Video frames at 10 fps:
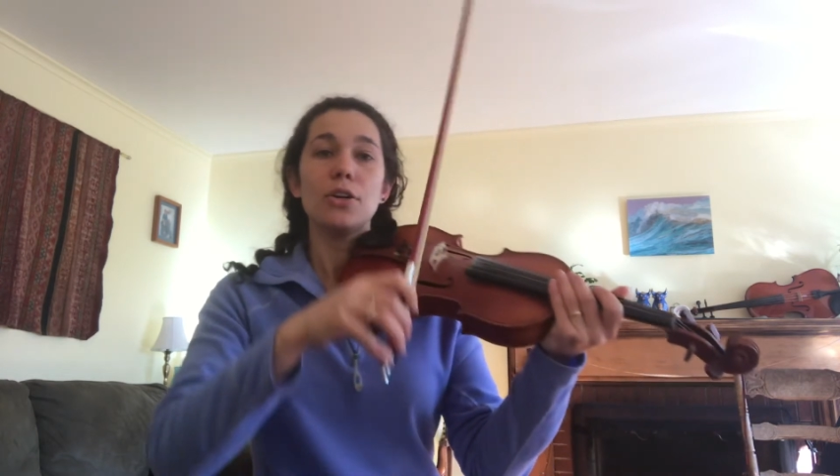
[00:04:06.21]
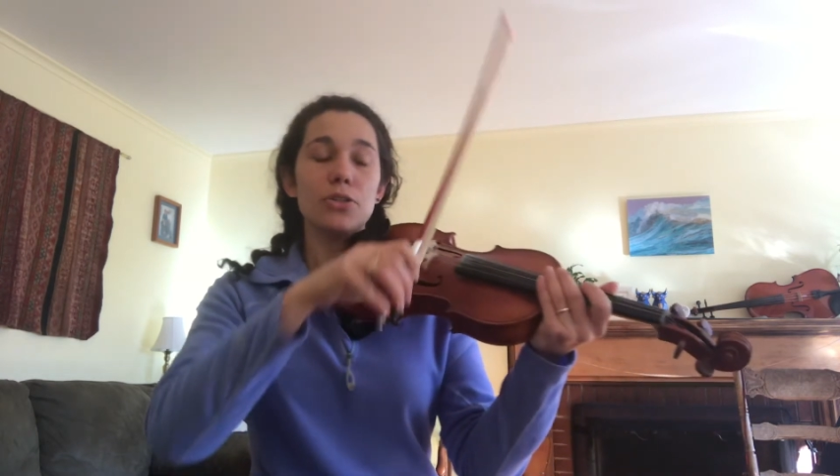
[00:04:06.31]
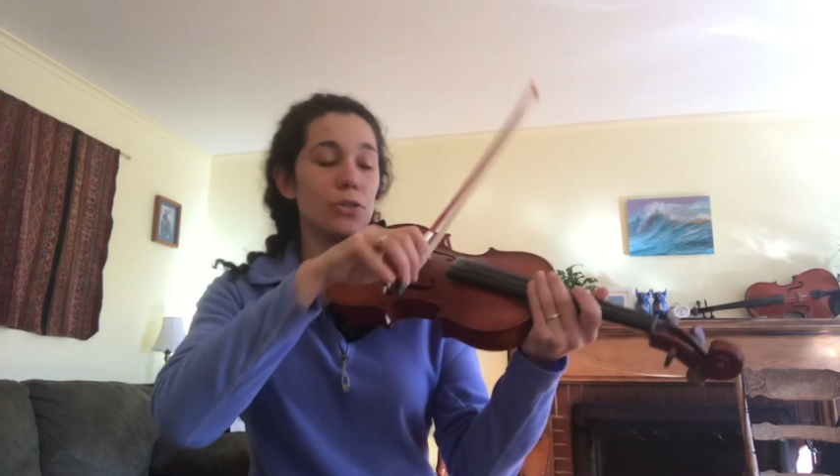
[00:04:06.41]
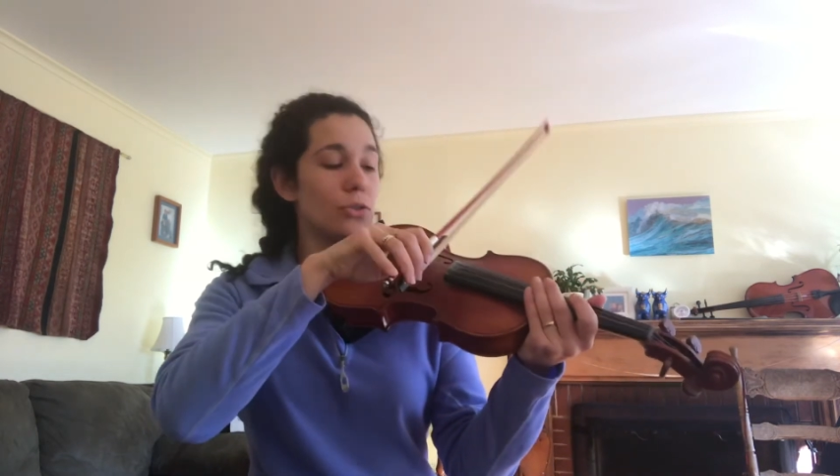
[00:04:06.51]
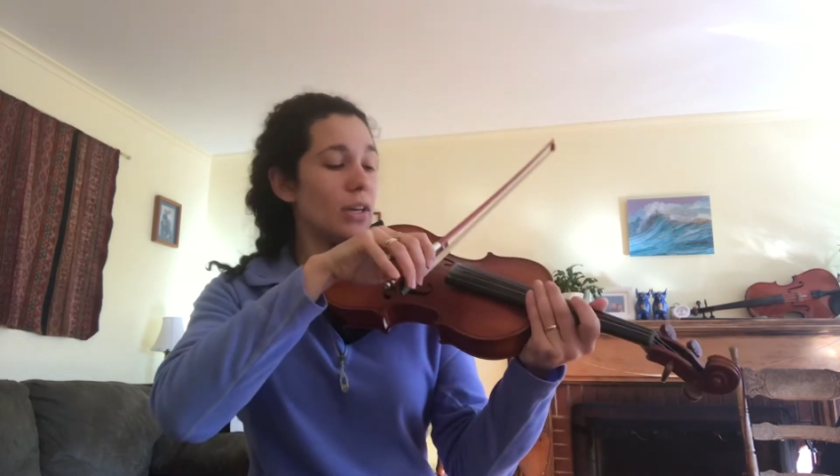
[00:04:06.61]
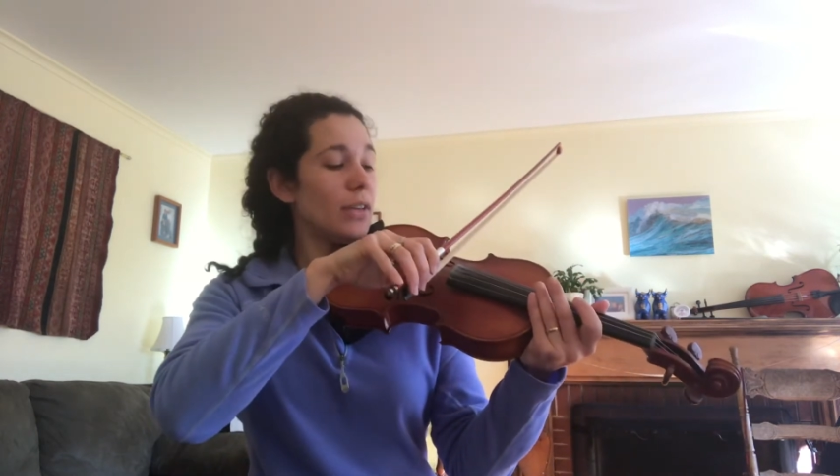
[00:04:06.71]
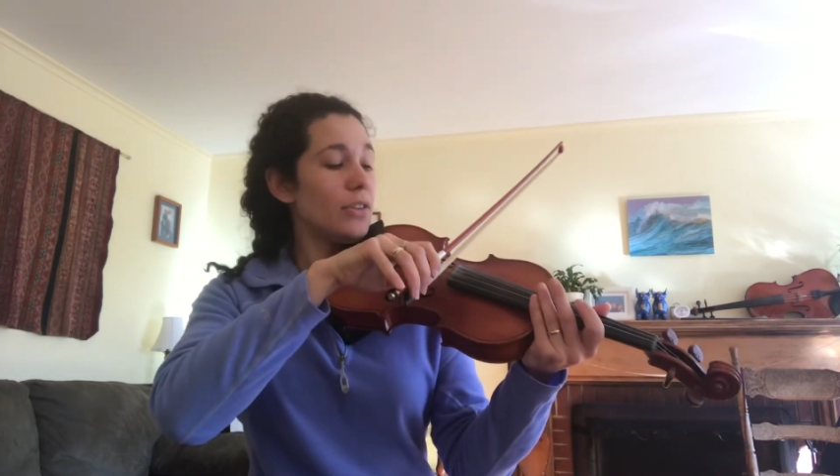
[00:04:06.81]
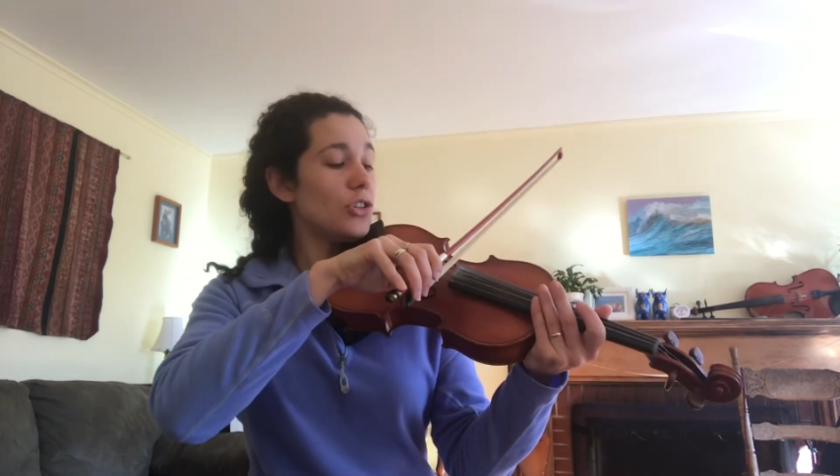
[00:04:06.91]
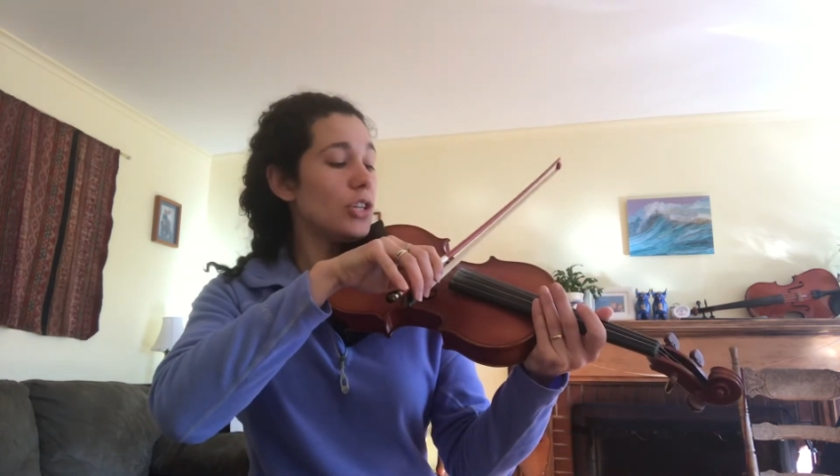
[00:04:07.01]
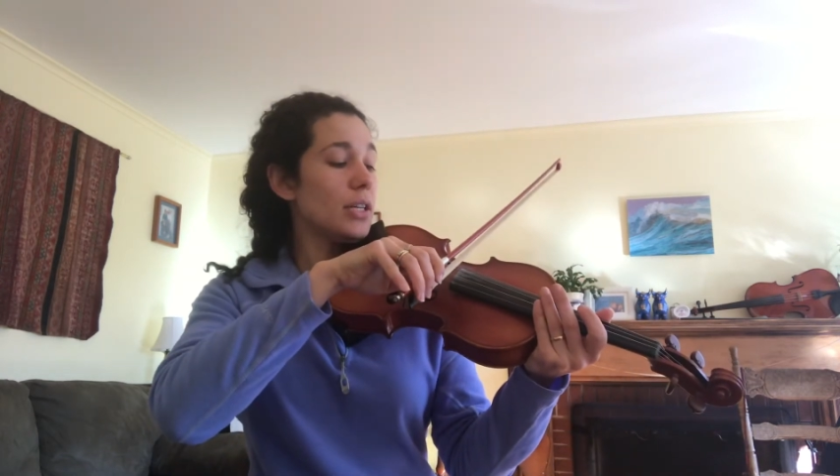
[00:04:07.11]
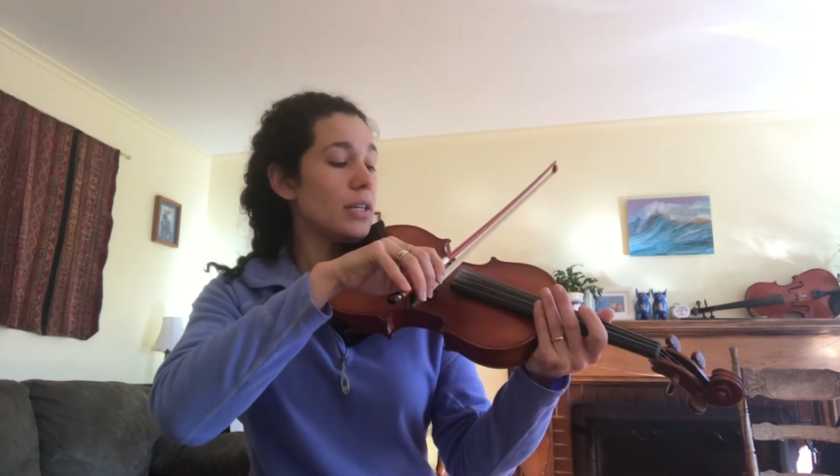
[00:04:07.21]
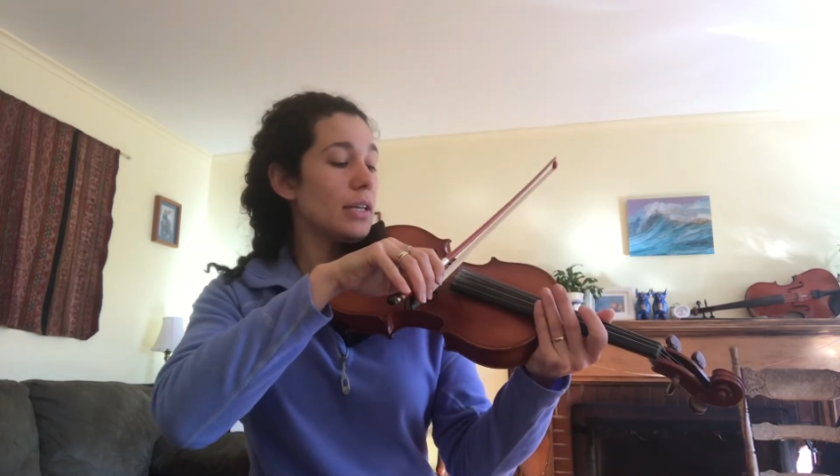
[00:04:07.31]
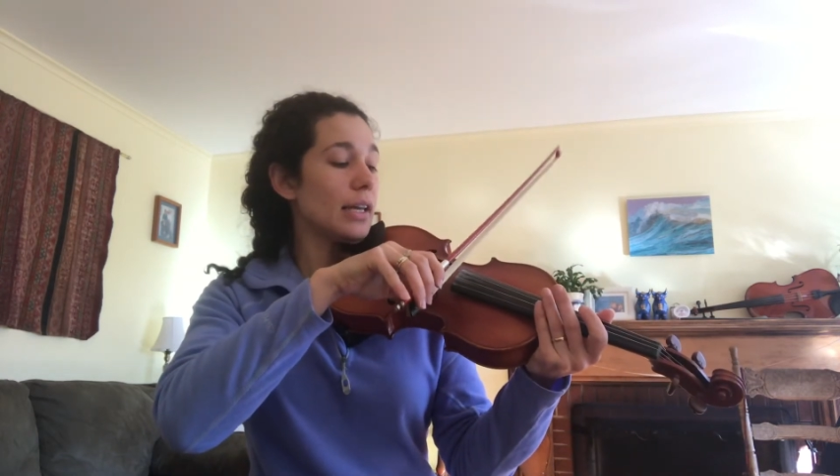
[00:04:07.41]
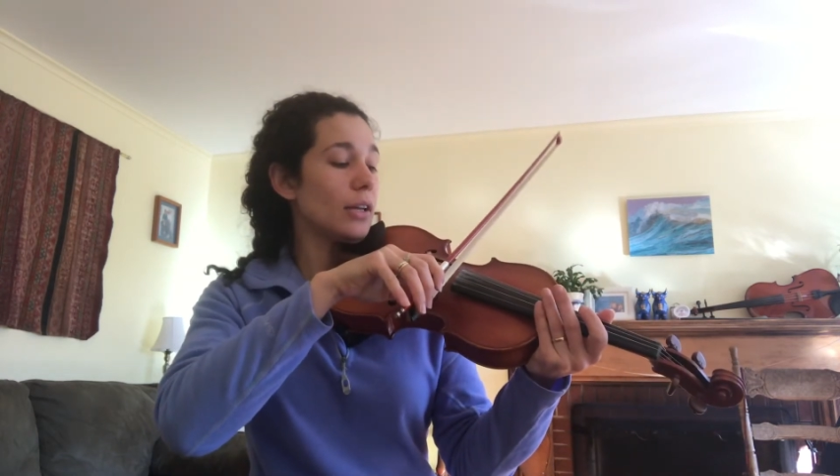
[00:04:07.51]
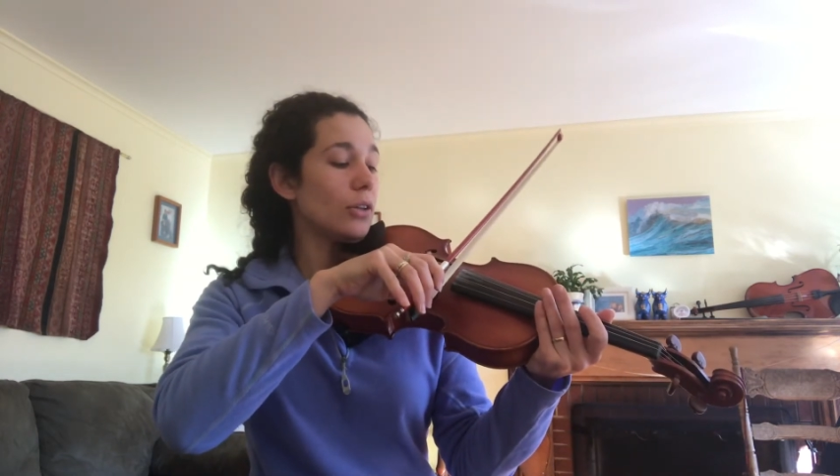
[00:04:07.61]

So do that on the G, getting